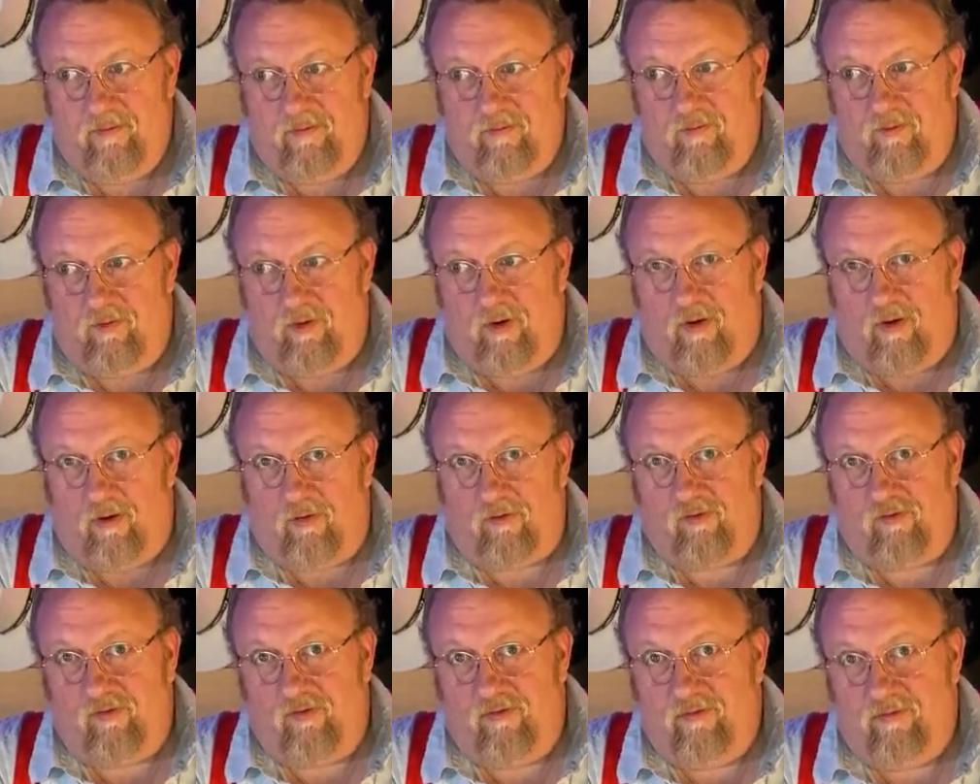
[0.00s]

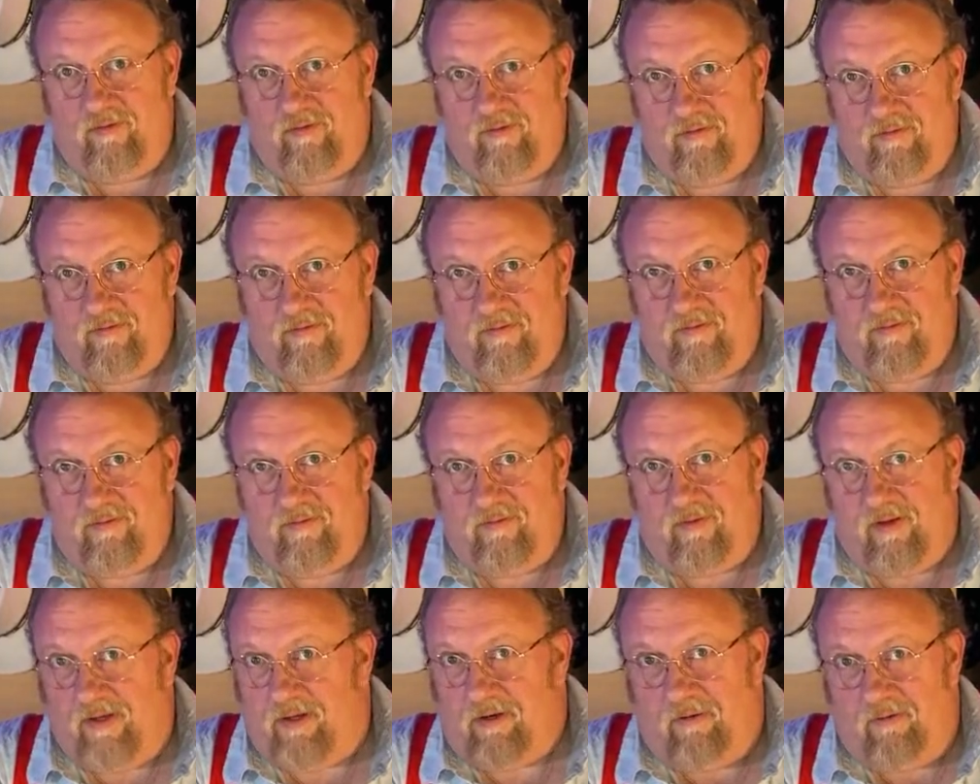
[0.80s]
dogs.
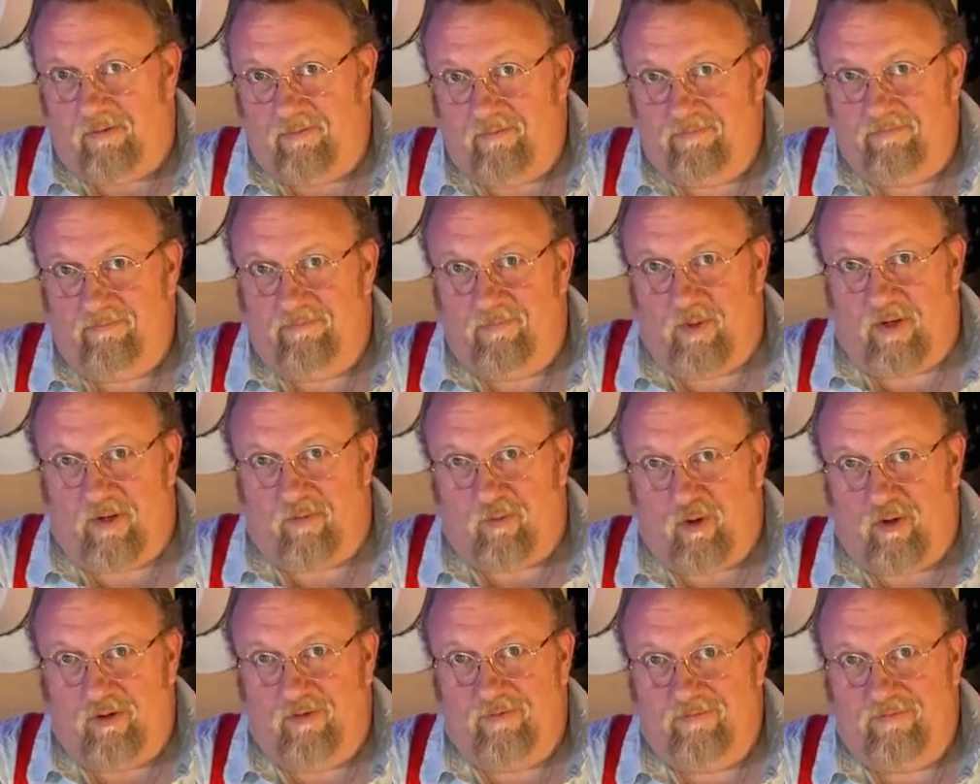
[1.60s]
I don't know. Whatever.